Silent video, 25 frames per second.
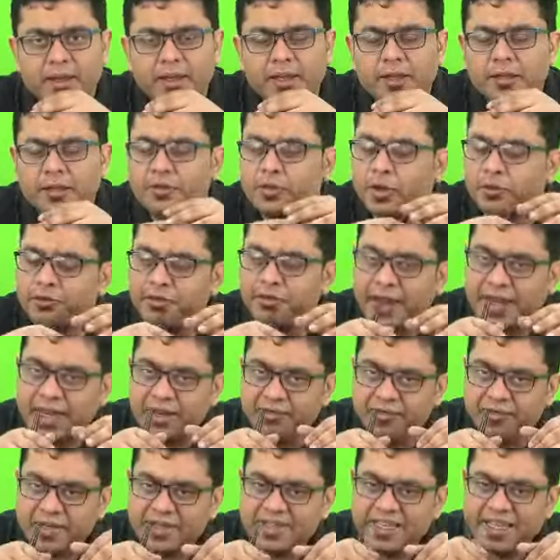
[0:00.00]
So
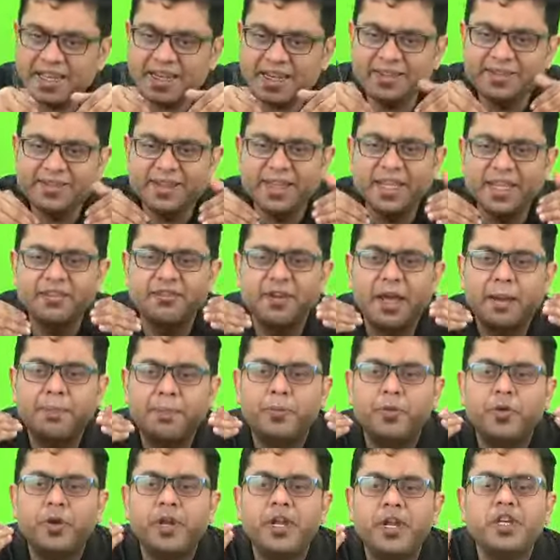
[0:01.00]
whenever there is
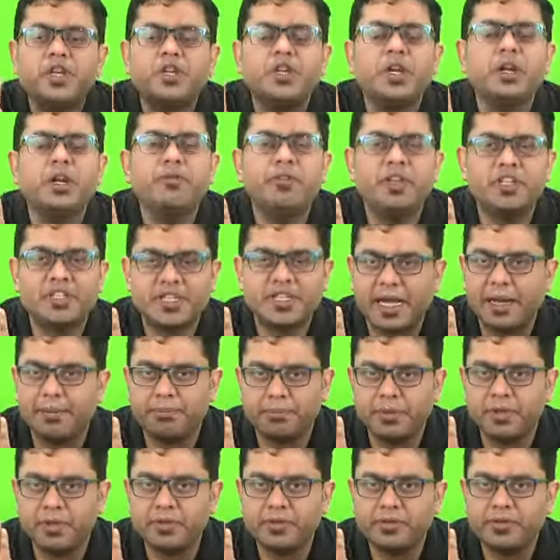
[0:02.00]
evaporation which
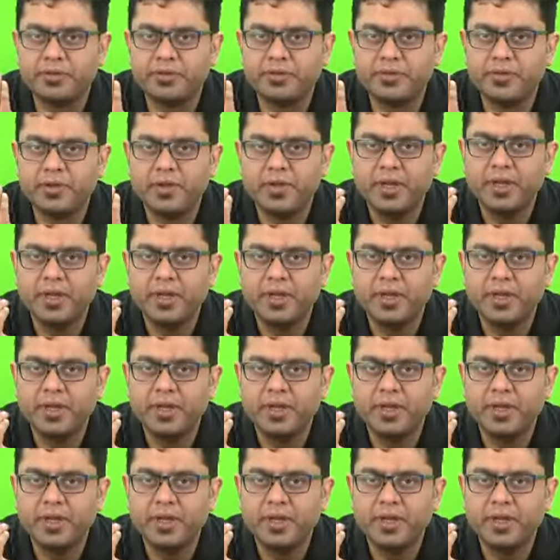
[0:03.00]
happens,